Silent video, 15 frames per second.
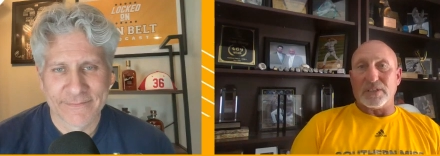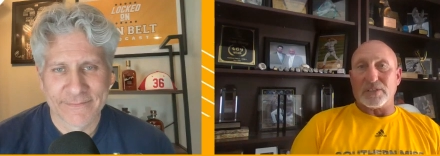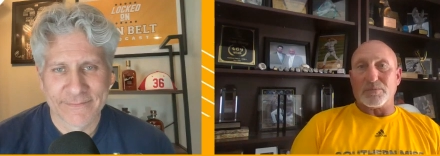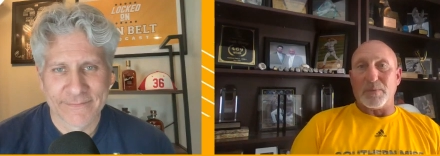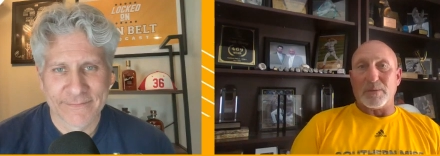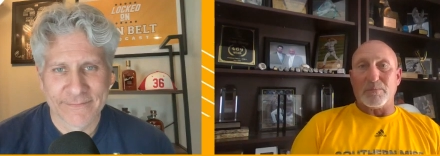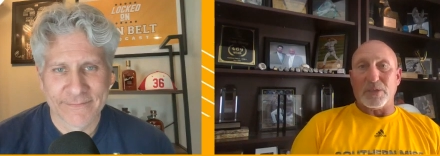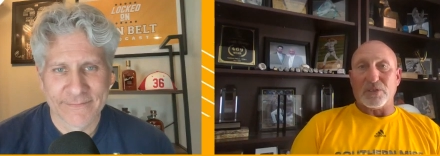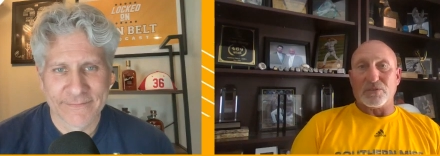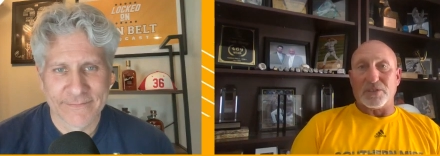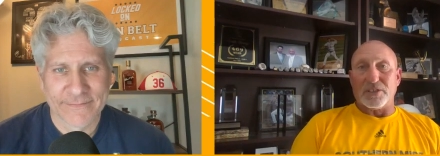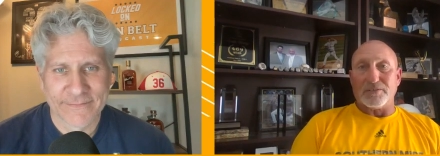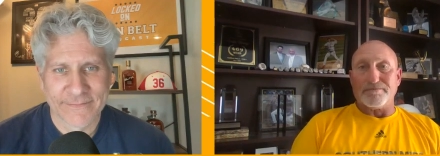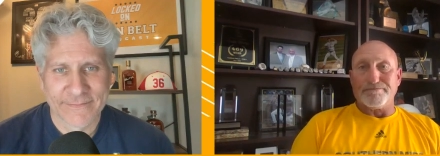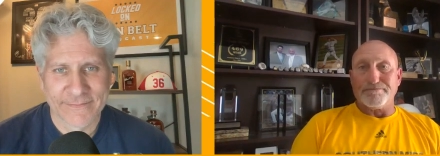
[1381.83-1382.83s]
Speaker 1: that's been built
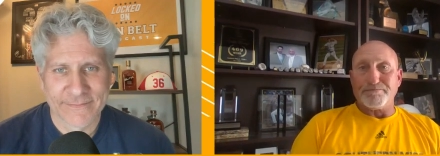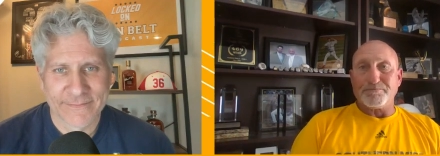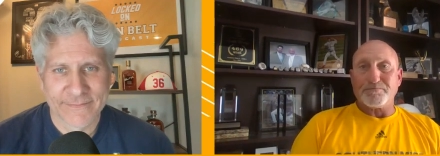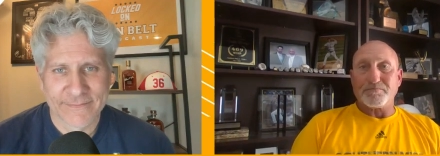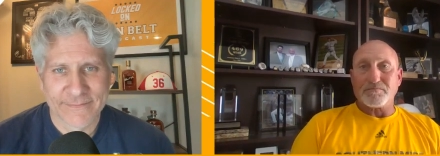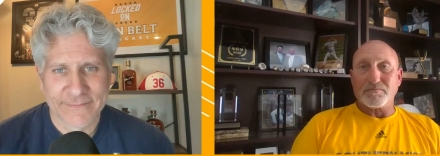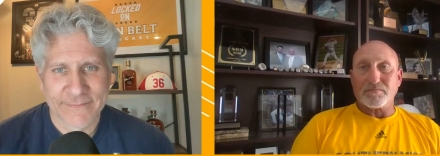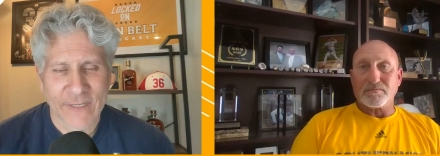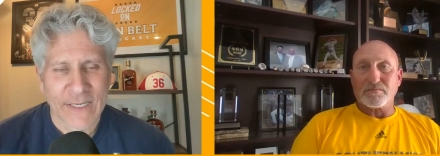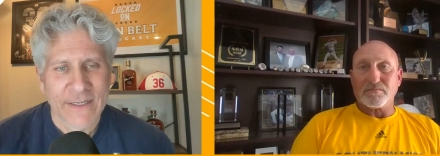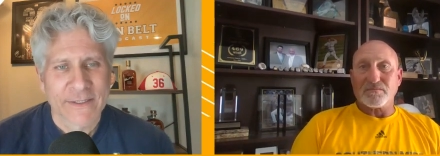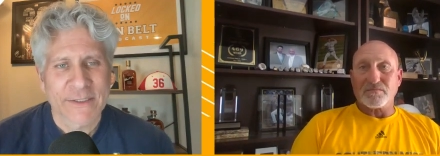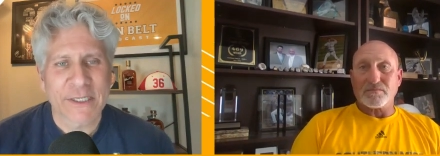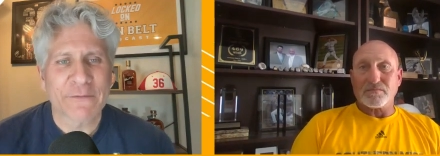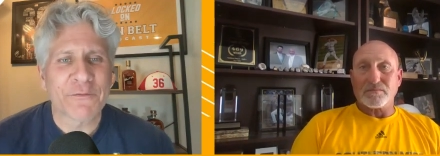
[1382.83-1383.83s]
here.
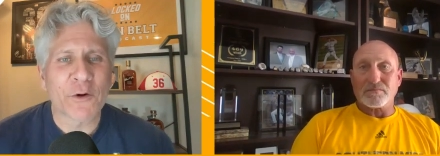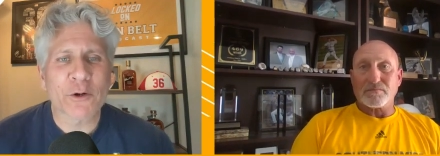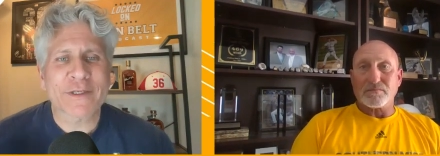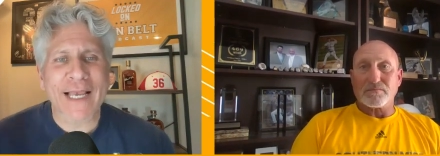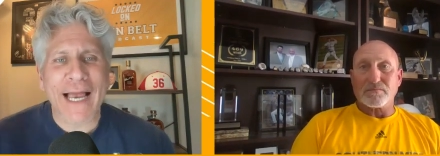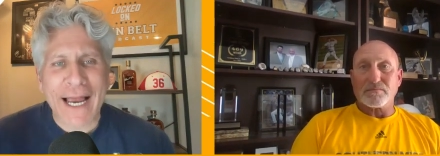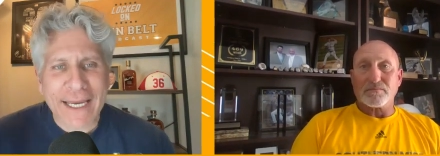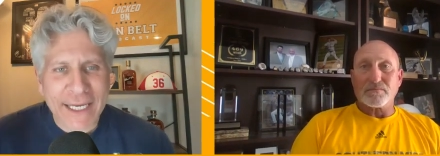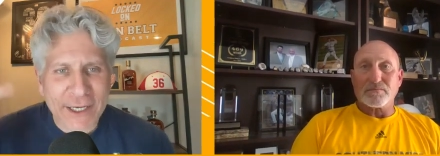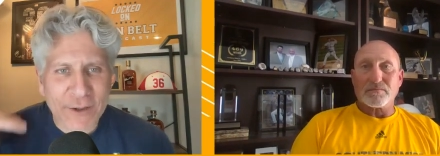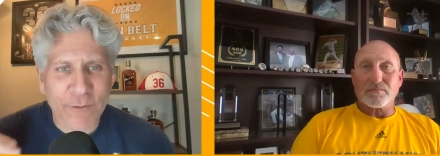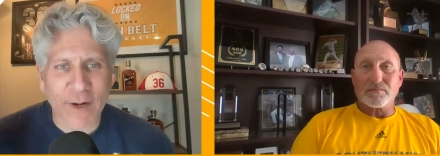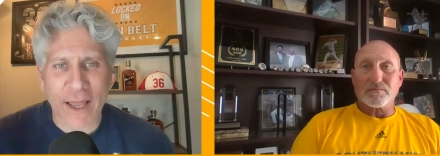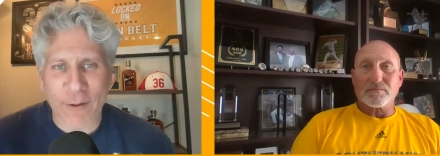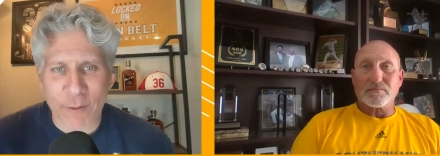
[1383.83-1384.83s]
Speaker 2: See, folks, I hear
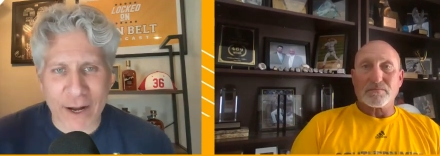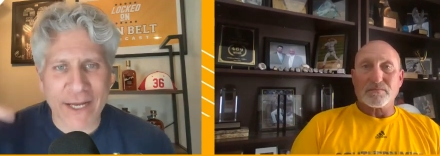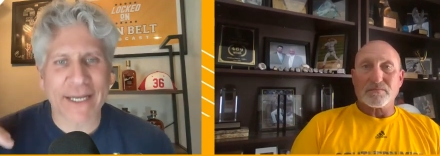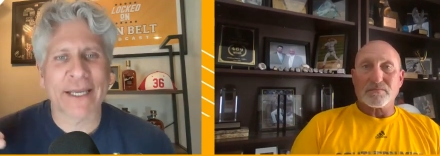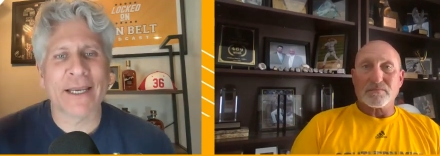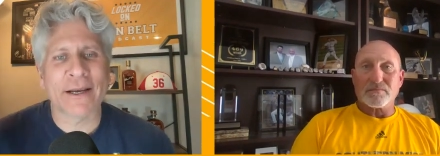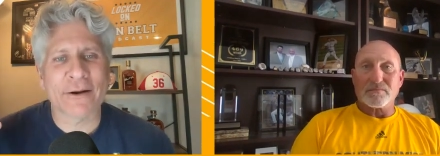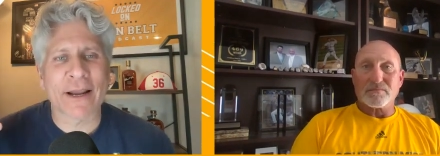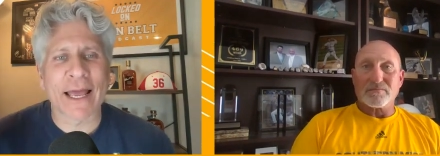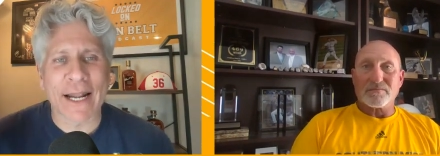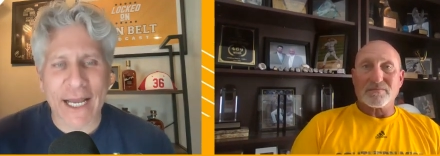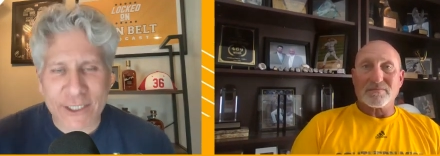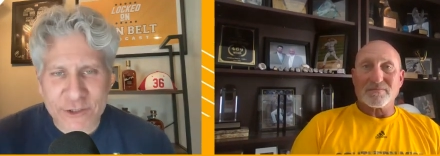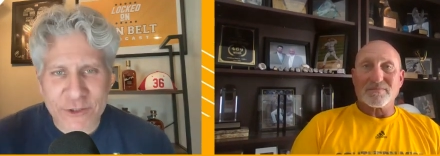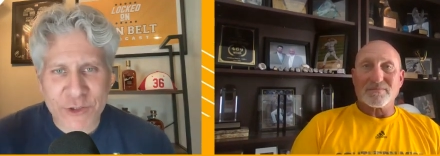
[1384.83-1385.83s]
what I want to hear, and
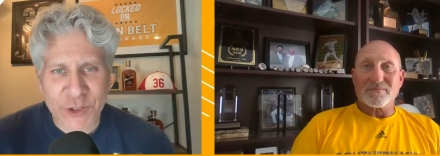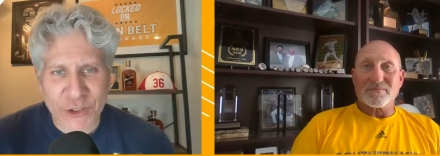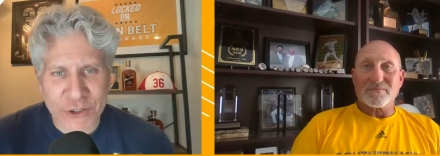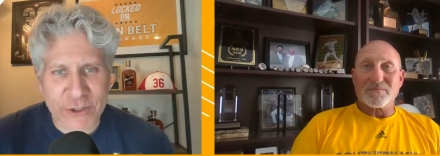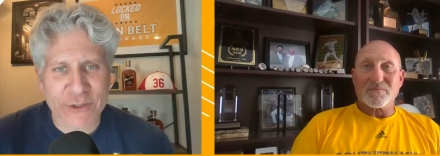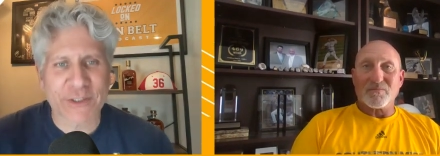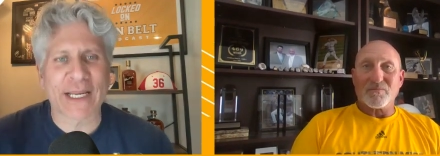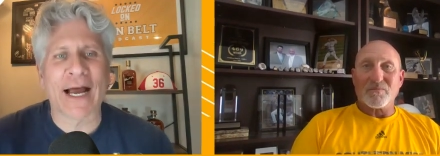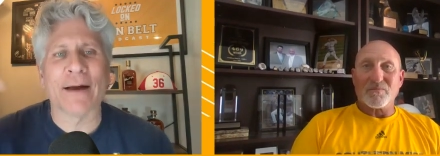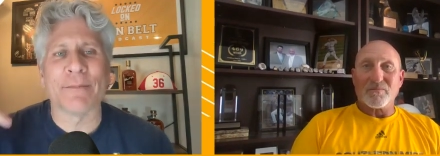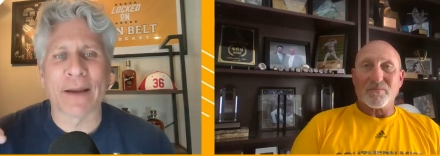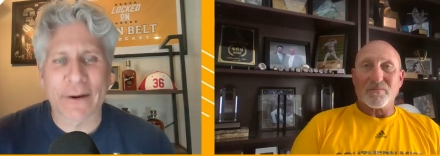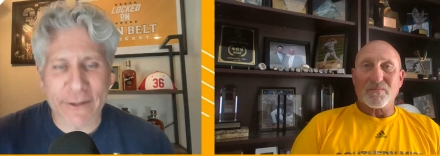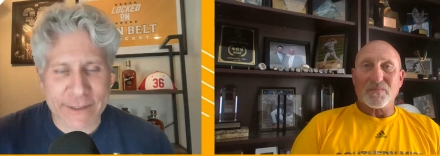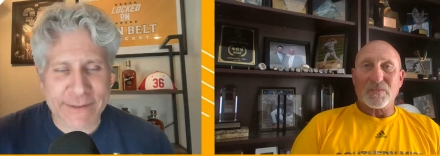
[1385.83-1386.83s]
I just heard Scott
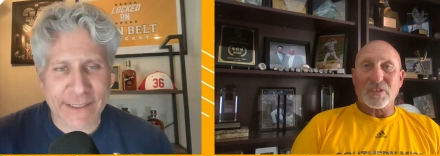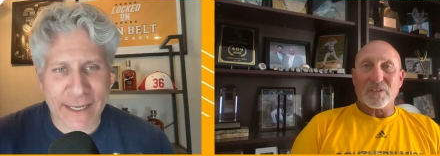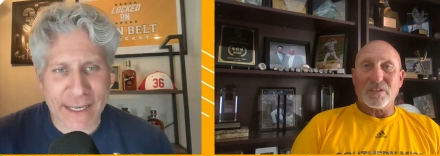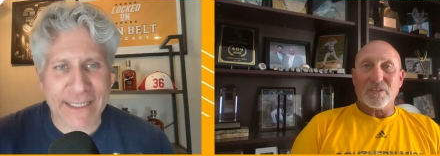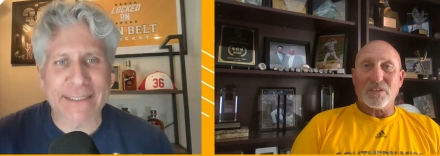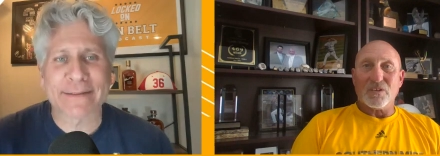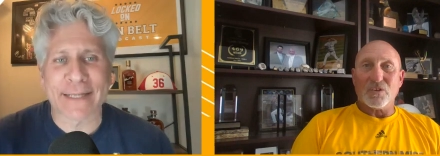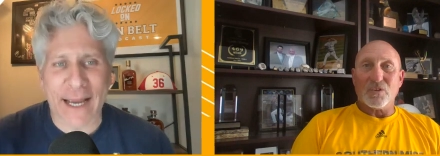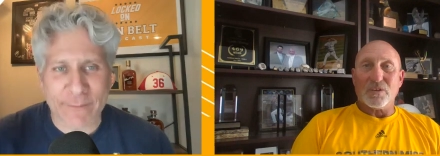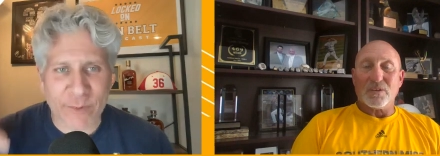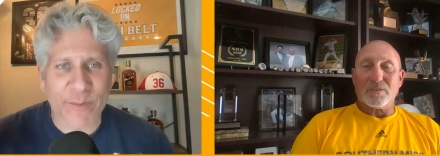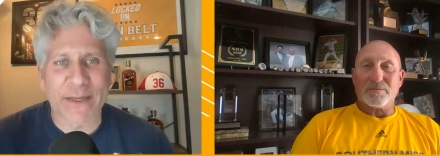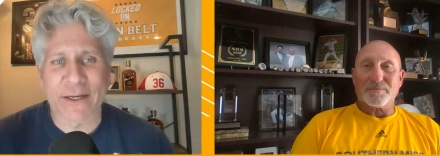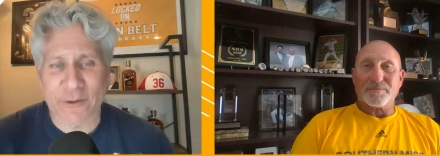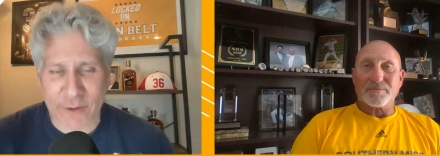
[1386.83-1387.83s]
Berry said it's time to
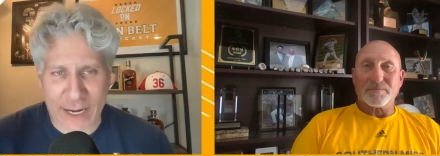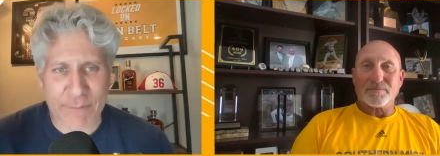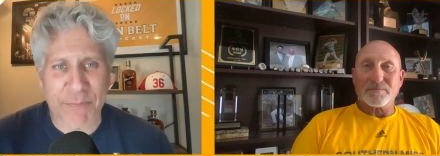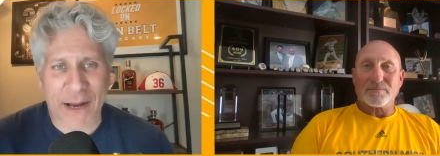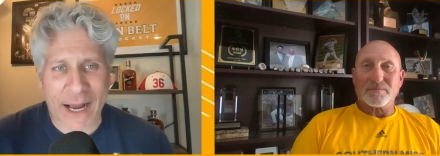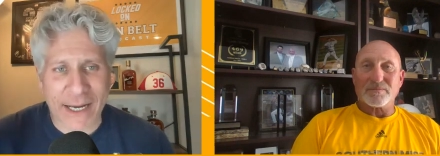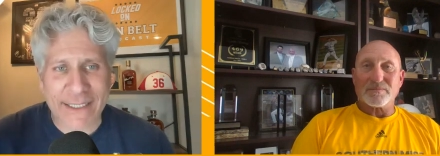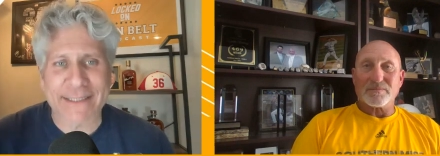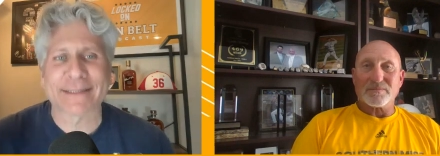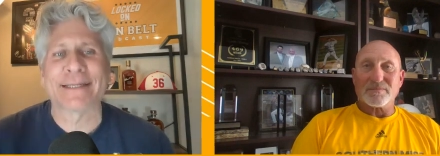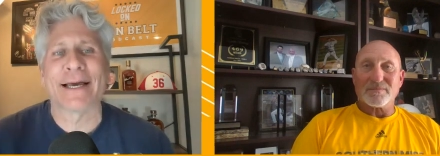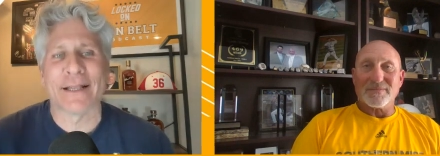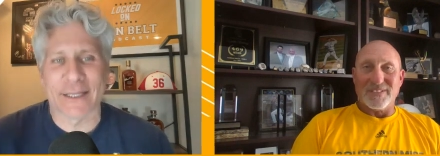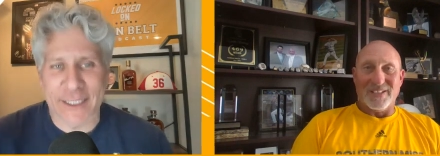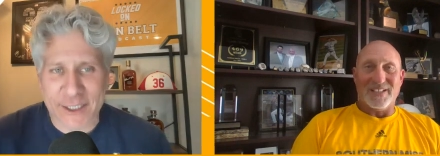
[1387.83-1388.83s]
be a grandpa. He's
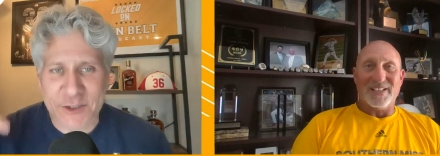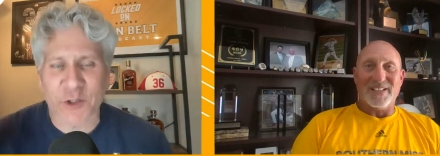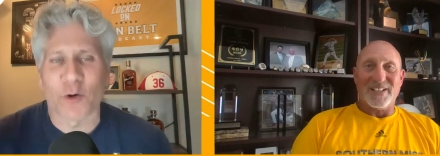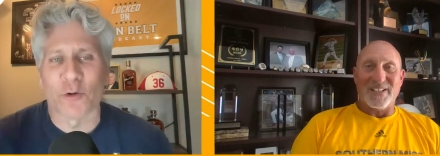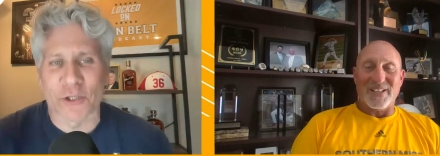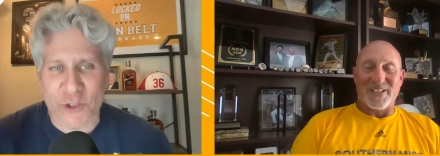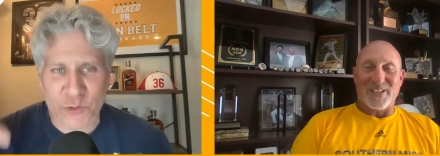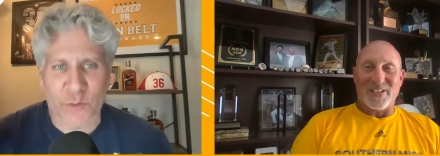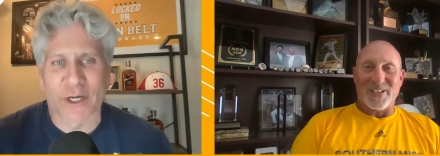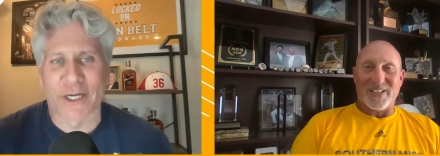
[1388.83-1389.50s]
telling his oldest one